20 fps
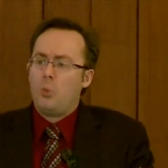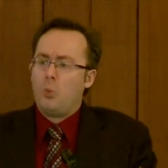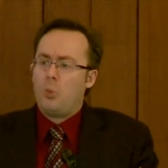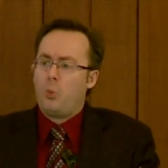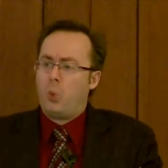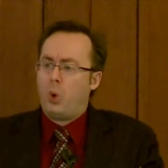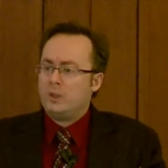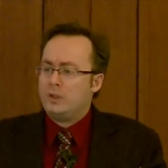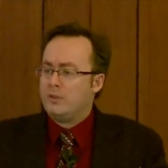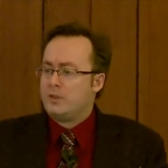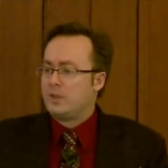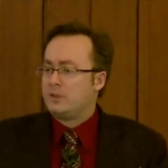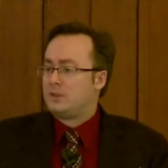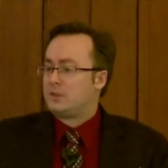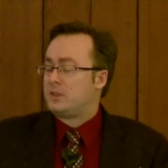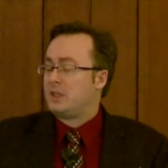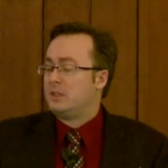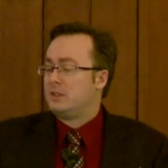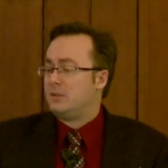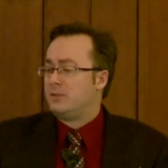one of the
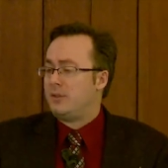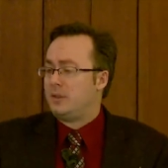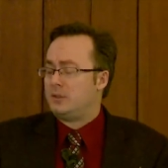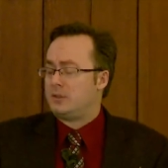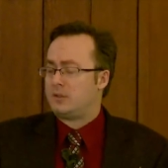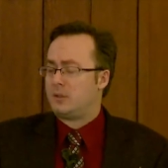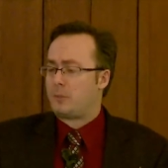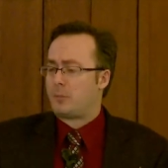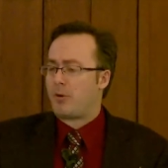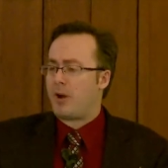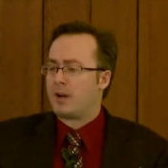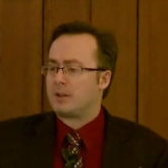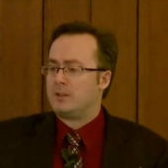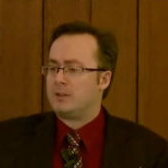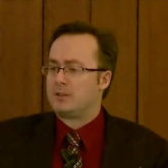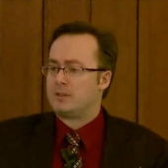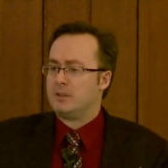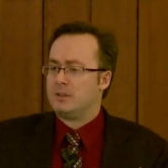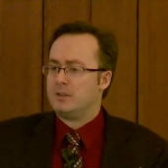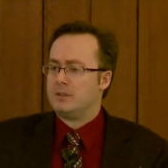distinctive features of
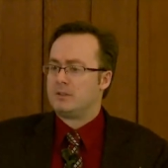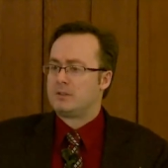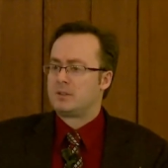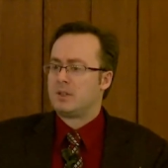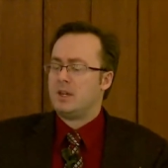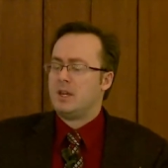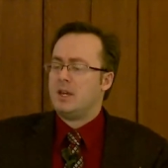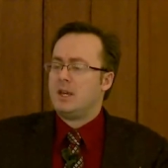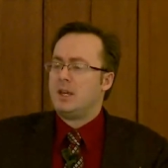practices